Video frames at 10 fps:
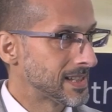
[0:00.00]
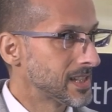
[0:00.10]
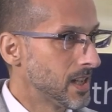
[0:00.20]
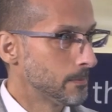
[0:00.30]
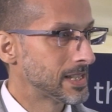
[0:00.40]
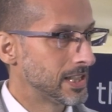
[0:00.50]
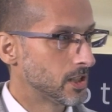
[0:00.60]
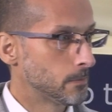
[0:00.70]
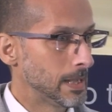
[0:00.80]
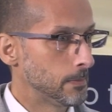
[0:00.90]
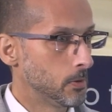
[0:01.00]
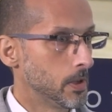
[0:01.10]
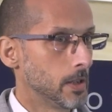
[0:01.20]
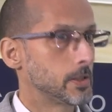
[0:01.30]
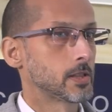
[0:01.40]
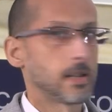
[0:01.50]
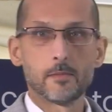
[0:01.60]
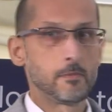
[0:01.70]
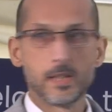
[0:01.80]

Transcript: a certain percentage of people that are just like,